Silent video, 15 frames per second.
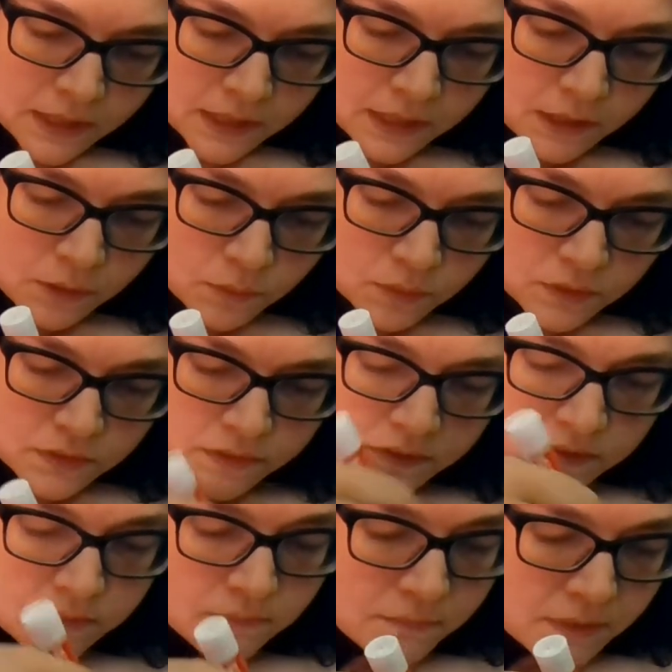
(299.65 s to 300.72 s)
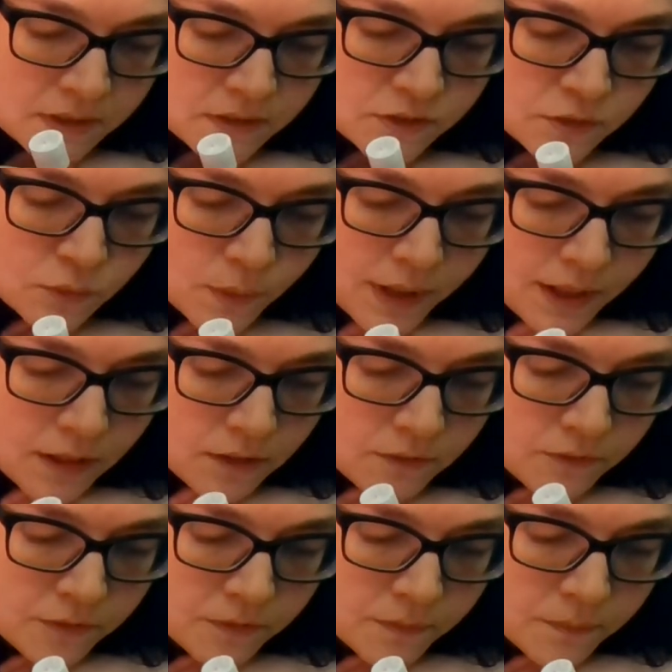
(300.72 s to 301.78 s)
equals
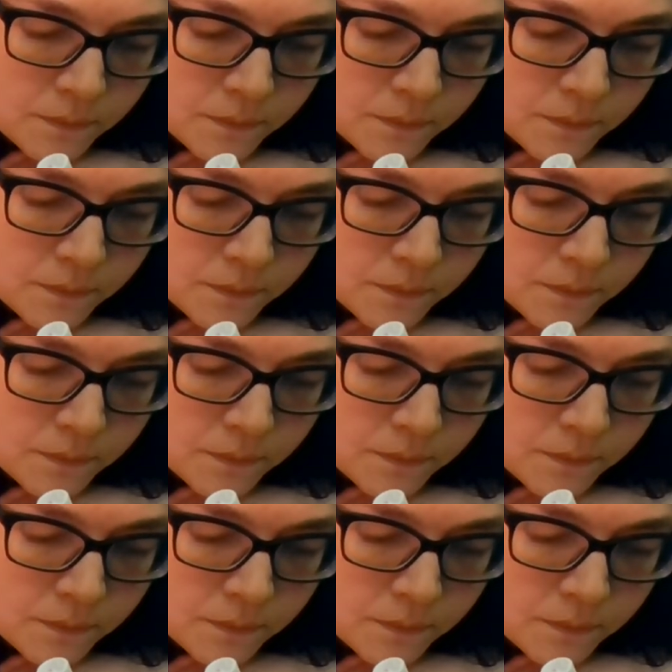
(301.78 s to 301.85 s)
12.